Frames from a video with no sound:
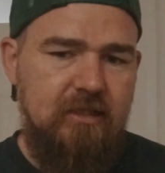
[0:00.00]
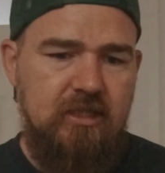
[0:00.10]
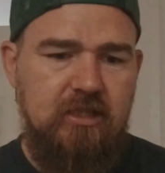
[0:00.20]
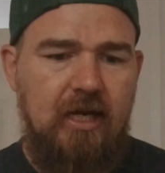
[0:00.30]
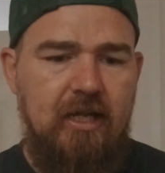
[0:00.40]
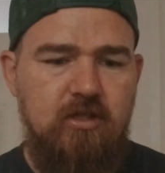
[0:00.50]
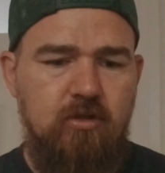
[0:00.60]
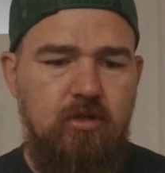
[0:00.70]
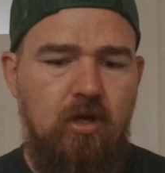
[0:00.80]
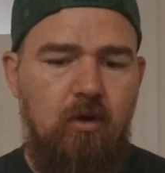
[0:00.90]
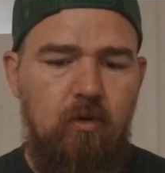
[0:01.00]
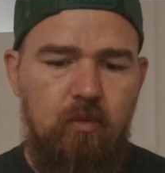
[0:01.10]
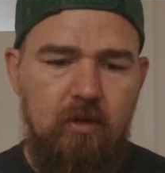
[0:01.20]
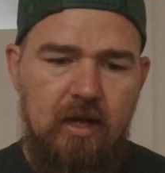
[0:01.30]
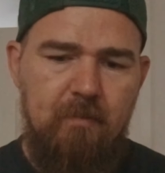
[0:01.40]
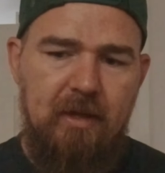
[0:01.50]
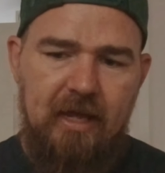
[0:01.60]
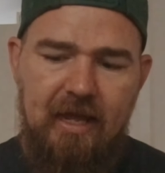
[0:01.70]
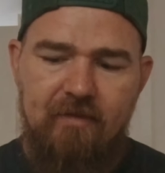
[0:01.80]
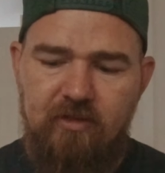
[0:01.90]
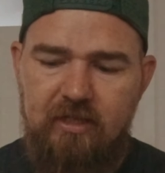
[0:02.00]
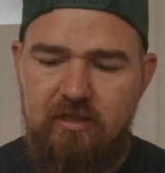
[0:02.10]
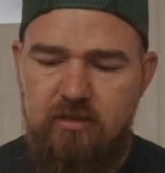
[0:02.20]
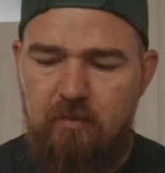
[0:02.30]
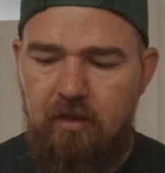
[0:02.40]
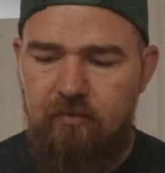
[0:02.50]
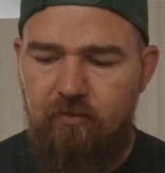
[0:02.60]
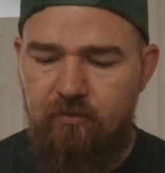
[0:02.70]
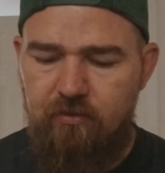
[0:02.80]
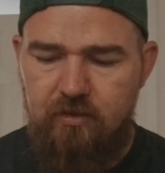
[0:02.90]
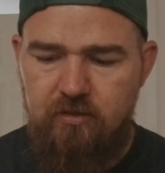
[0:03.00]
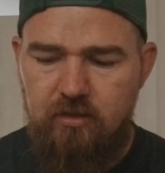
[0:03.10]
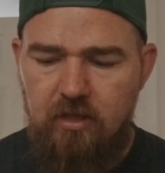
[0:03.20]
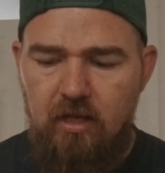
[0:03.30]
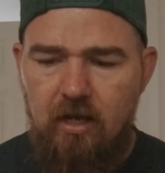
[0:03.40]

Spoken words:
decided to go a bit heavier into Micro Four Thirds